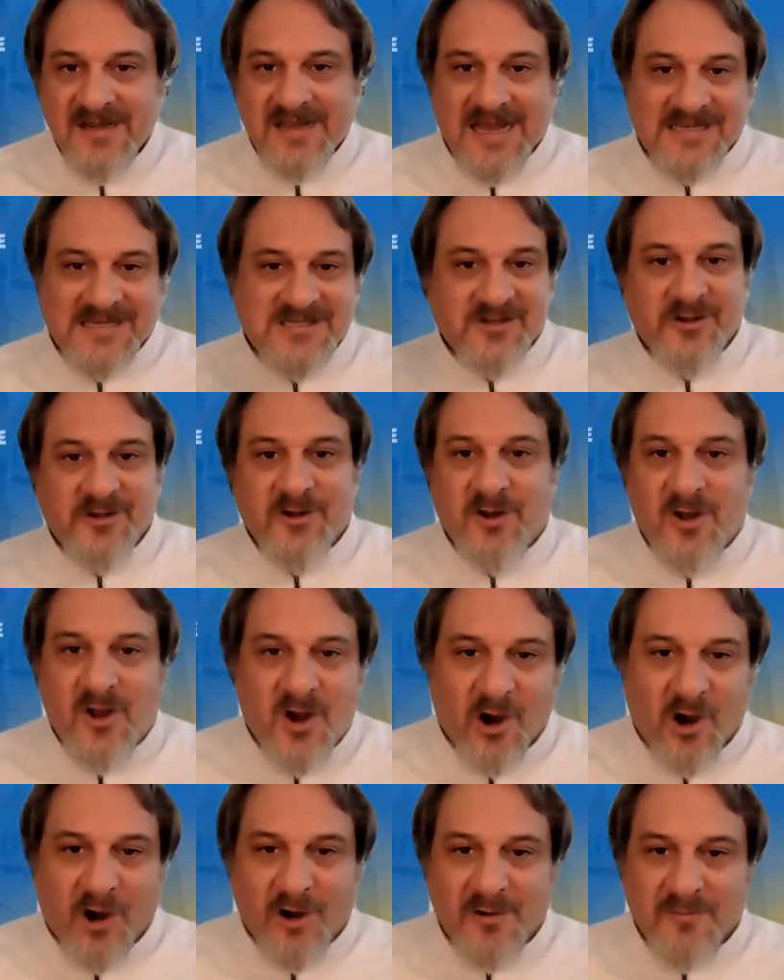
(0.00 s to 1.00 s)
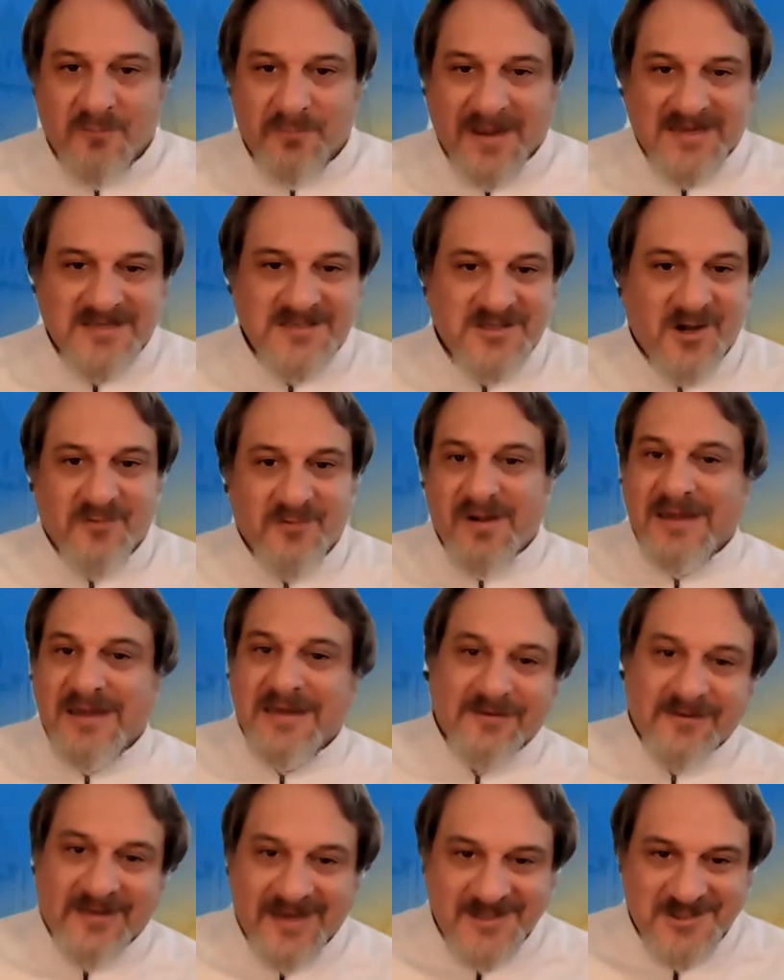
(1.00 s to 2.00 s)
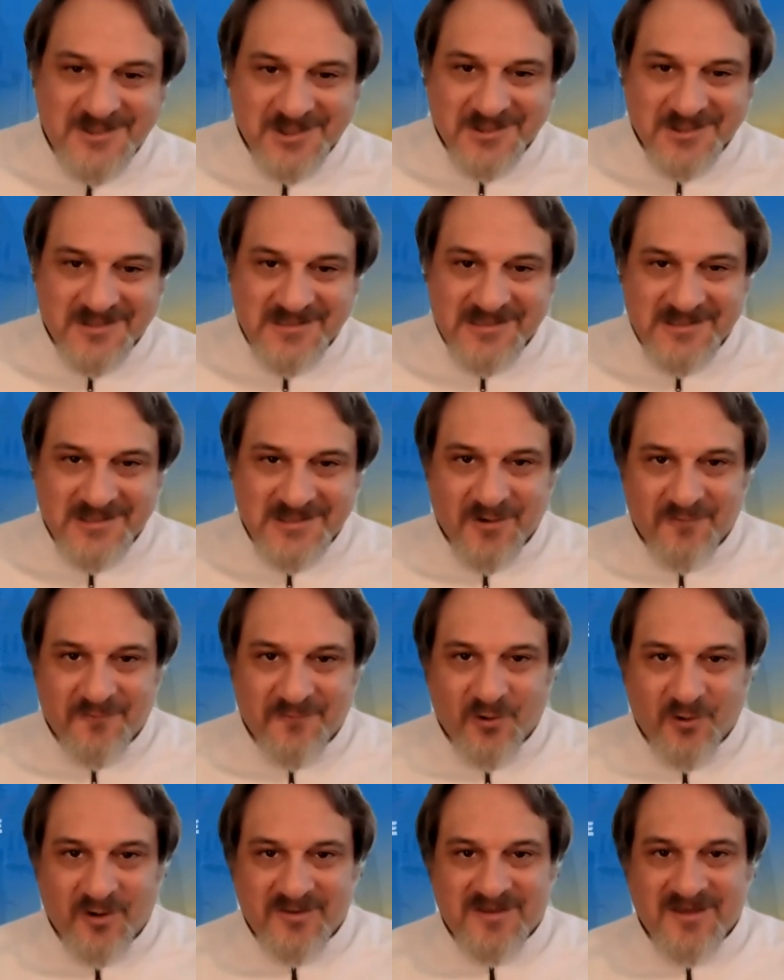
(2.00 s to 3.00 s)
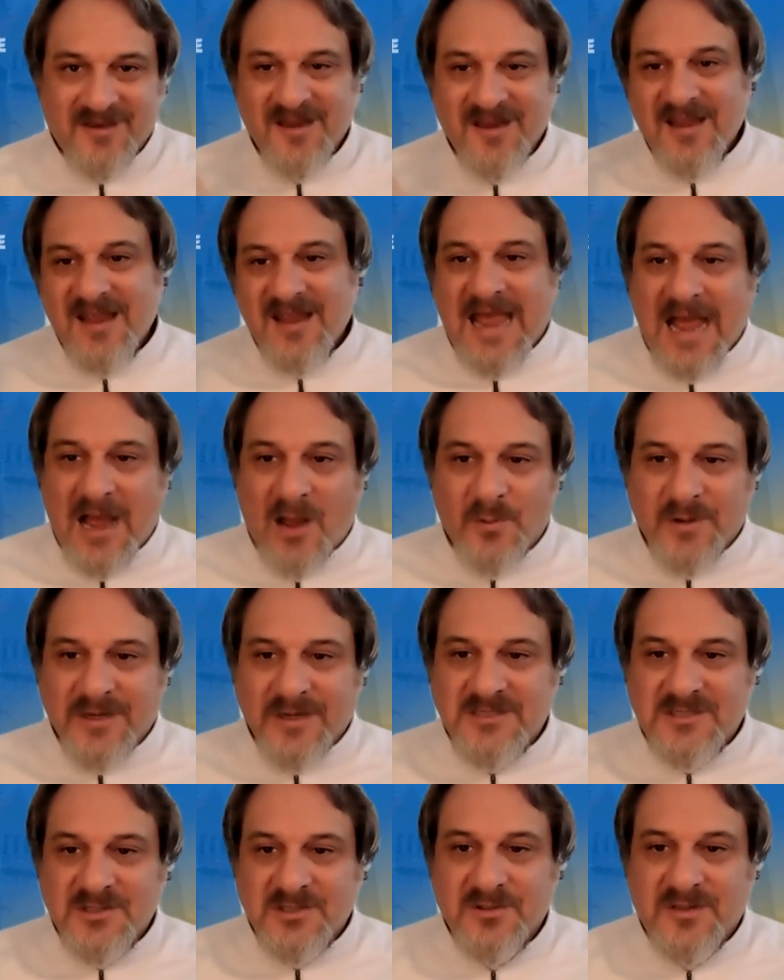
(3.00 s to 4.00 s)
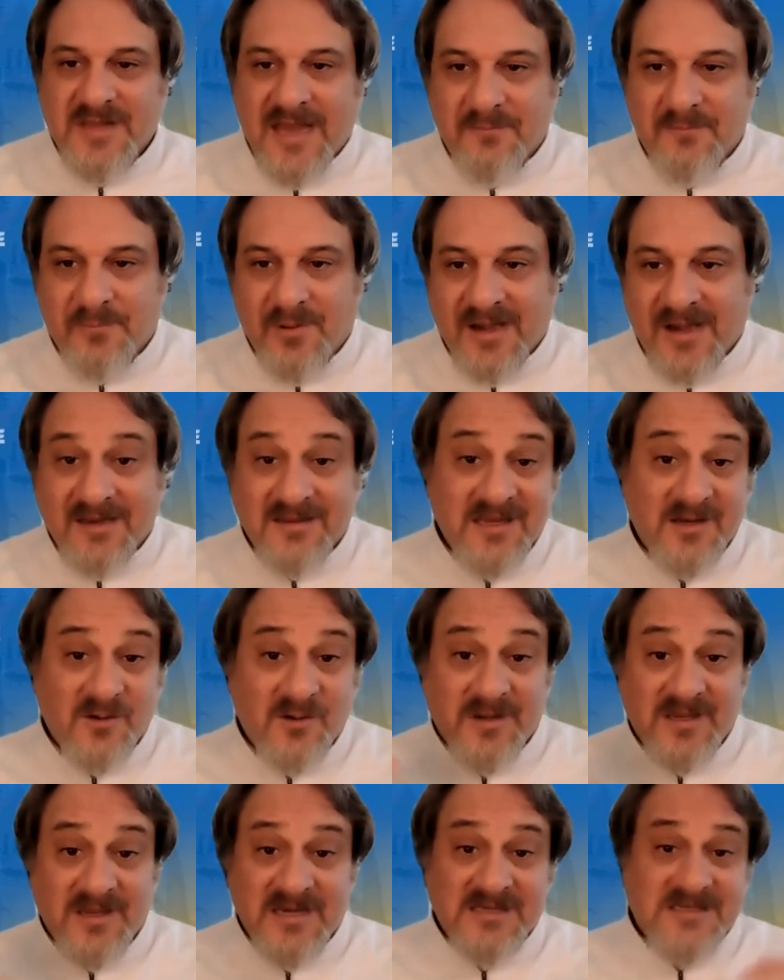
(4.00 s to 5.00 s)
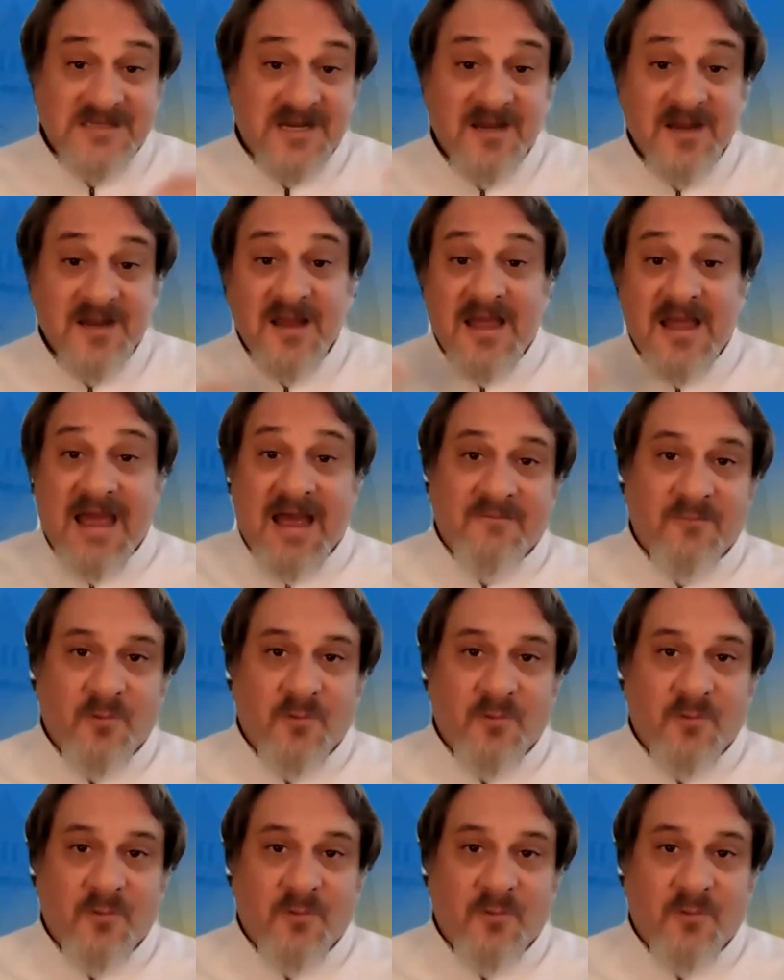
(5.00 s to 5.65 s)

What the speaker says: That's a little hard based on regulations and so forth, how we do that. But I think we need to have